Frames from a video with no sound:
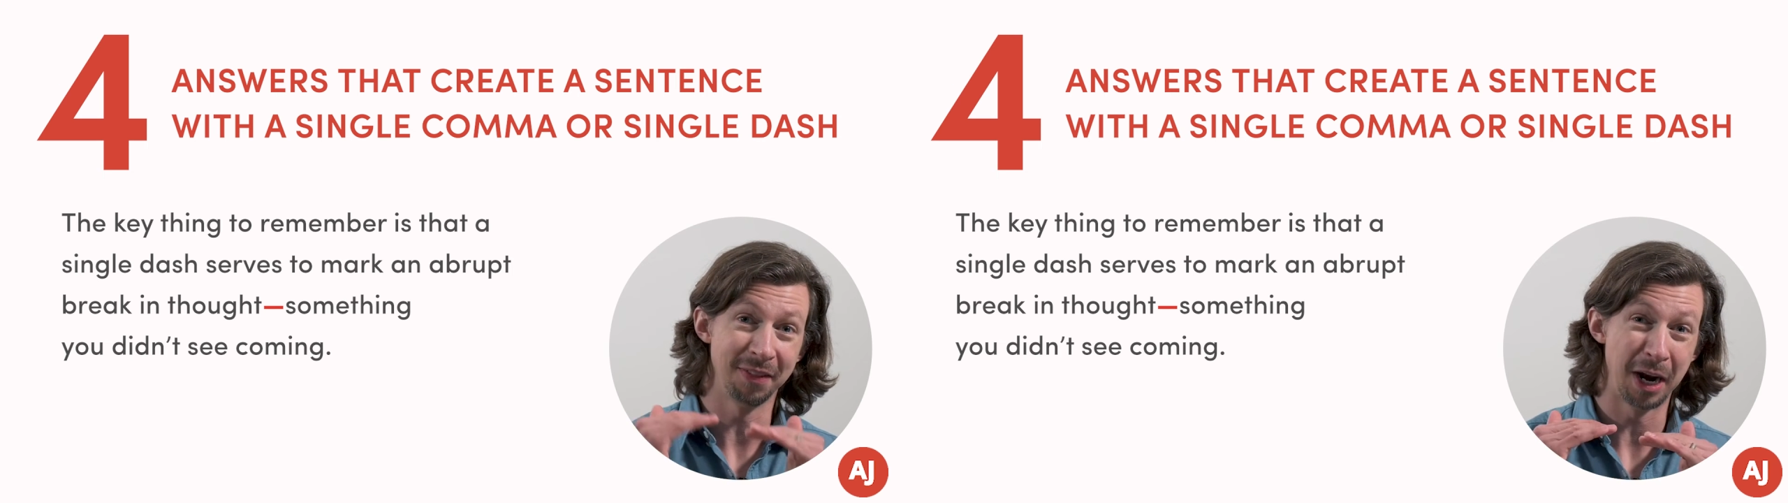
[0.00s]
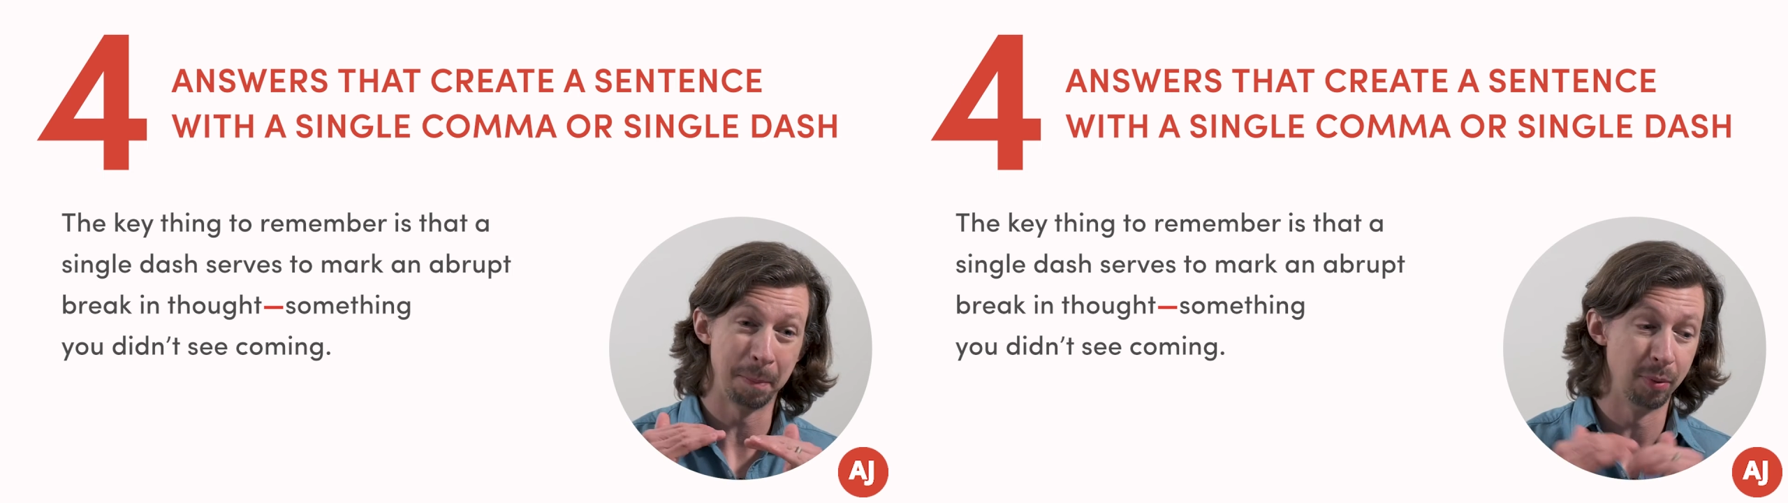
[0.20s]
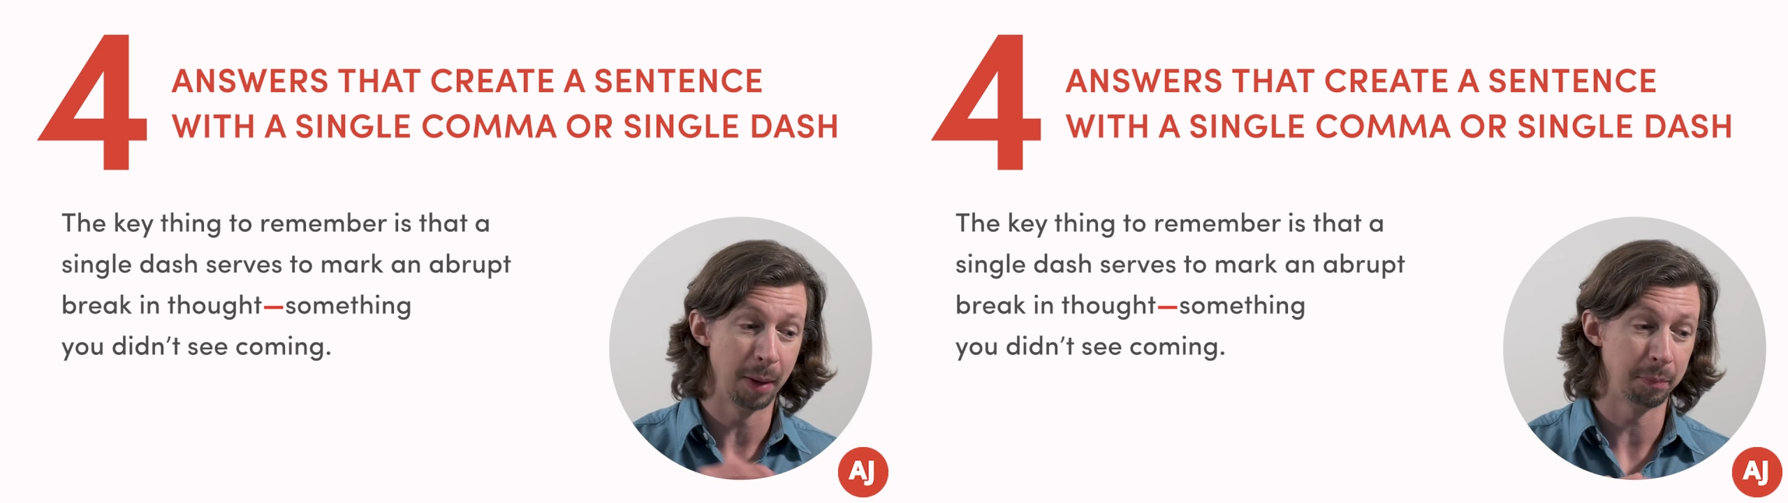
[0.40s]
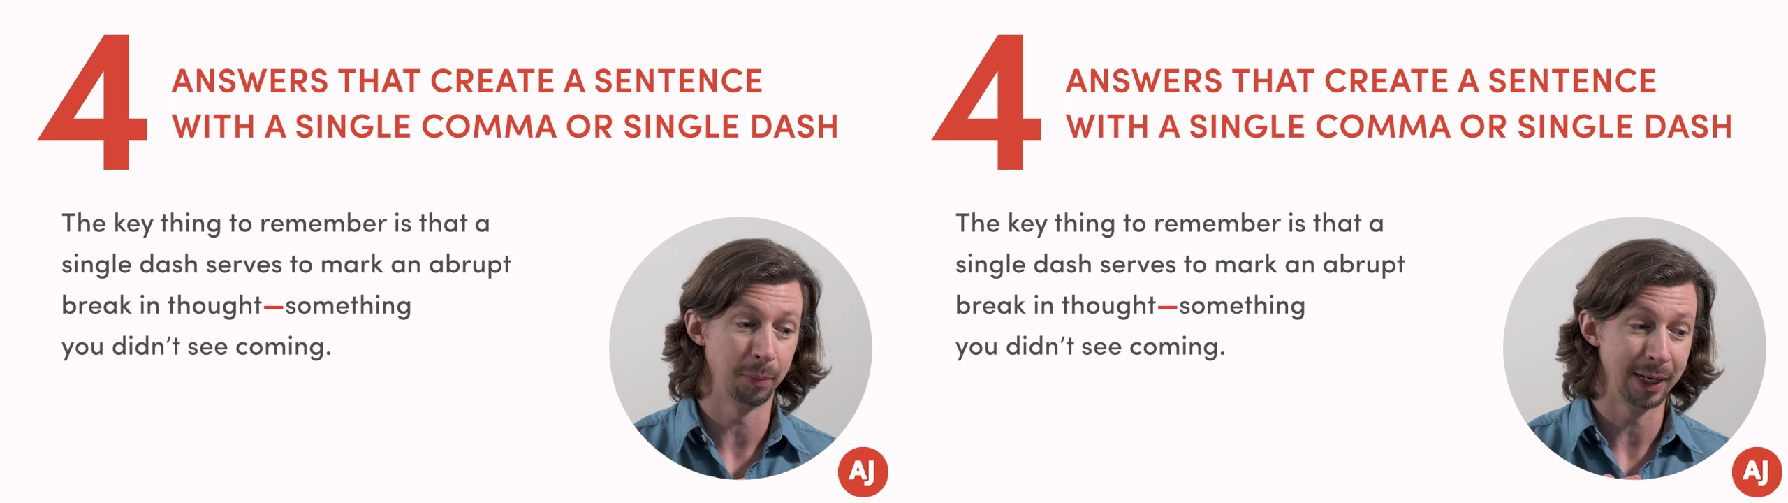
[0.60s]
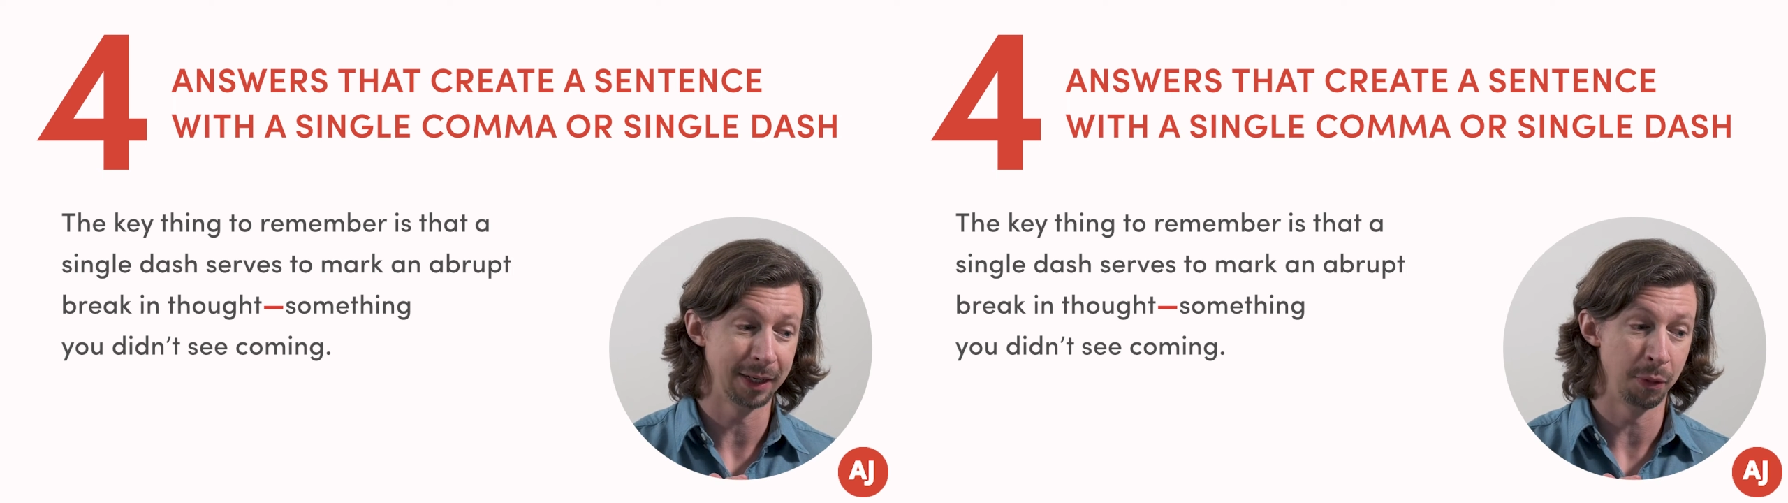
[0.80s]
that abrupt
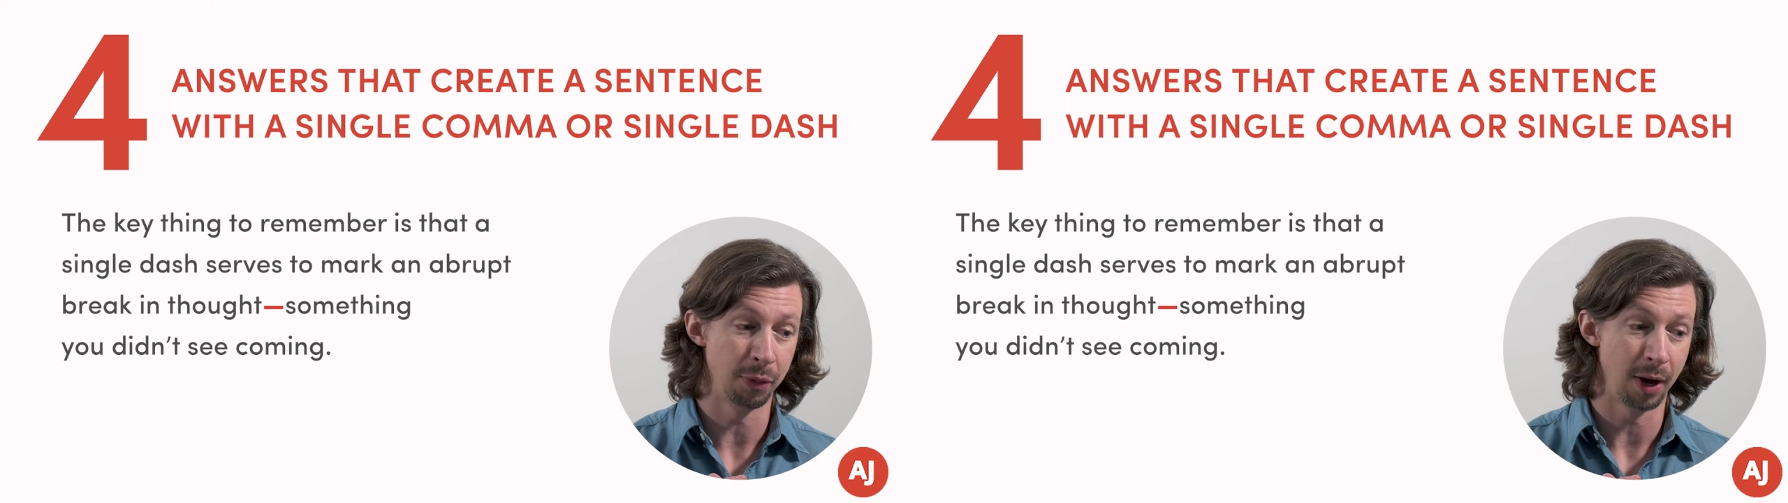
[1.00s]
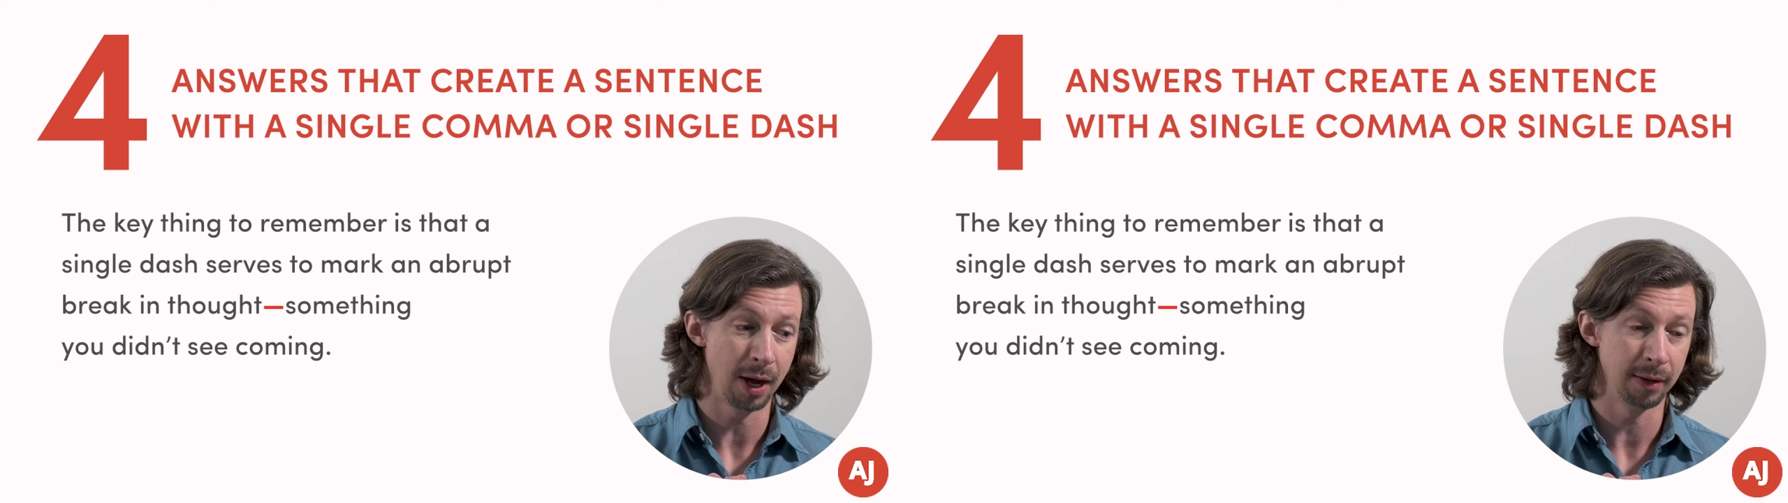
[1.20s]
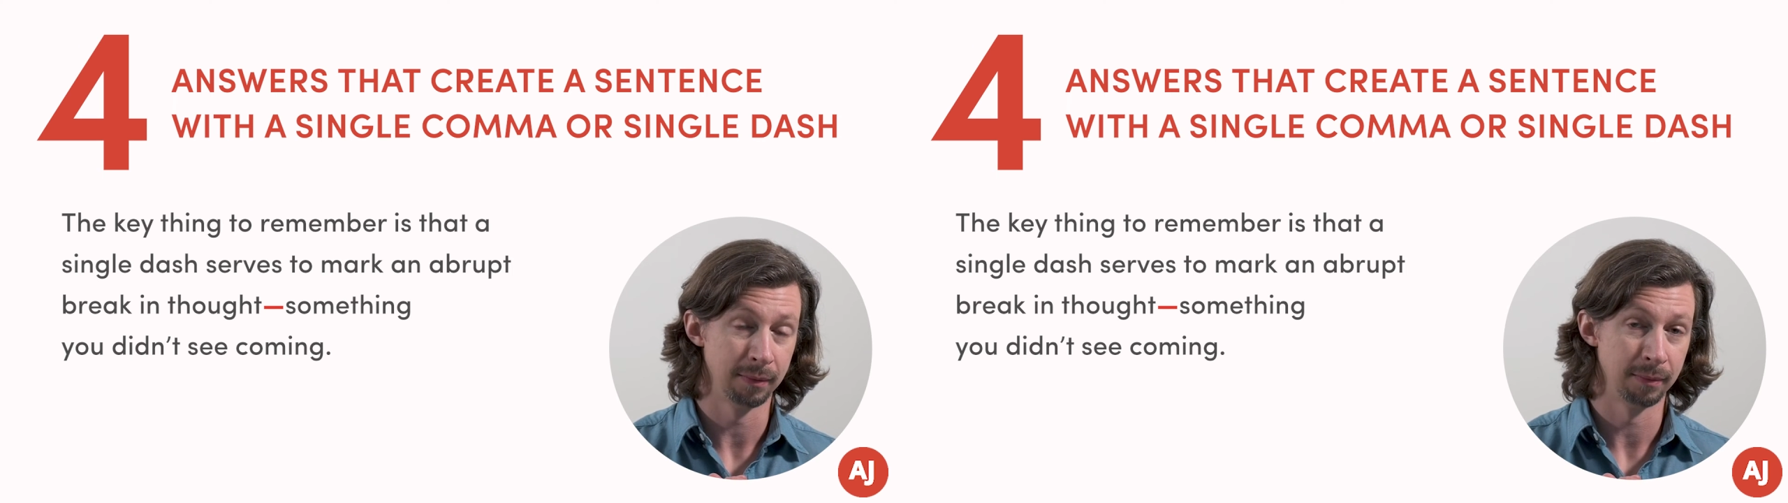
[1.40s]
break in thought.